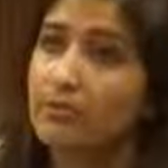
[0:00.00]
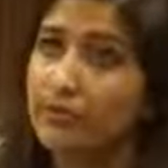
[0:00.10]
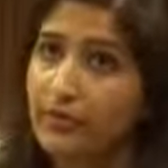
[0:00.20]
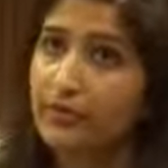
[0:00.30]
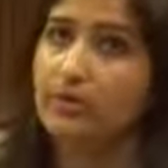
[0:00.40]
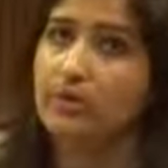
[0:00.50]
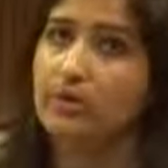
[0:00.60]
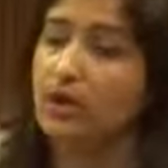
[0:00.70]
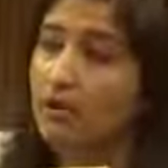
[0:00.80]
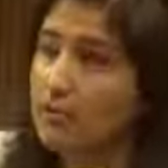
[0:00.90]

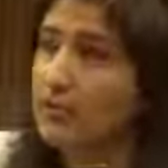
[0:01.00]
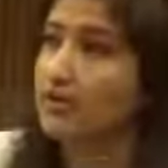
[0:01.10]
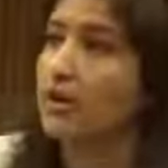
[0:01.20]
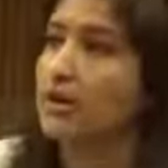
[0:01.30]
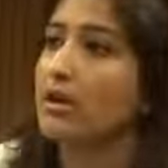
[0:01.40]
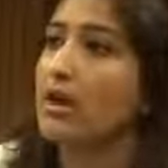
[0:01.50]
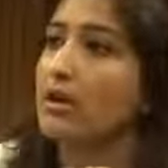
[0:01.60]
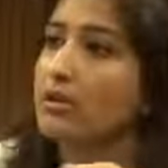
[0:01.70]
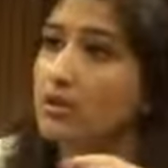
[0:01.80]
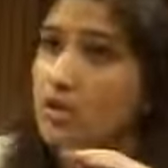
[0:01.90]
refusal of Israel
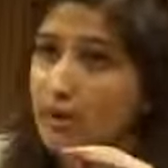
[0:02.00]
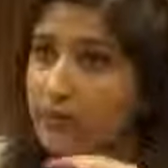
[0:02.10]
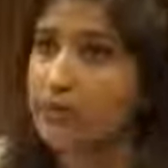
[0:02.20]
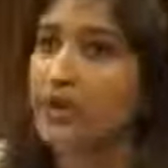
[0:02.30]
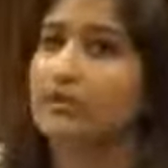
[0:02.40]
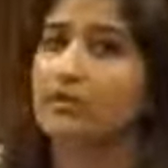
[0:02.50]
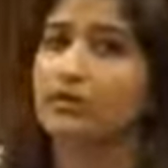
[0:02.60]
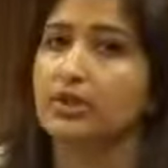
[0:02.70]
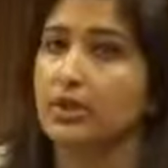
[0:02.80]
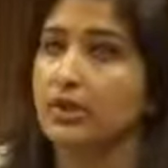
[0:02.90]
of the right
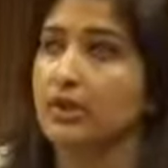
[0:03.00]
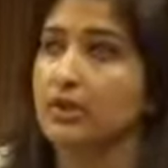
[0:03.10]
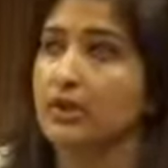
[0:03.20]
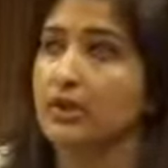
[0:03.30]
of return.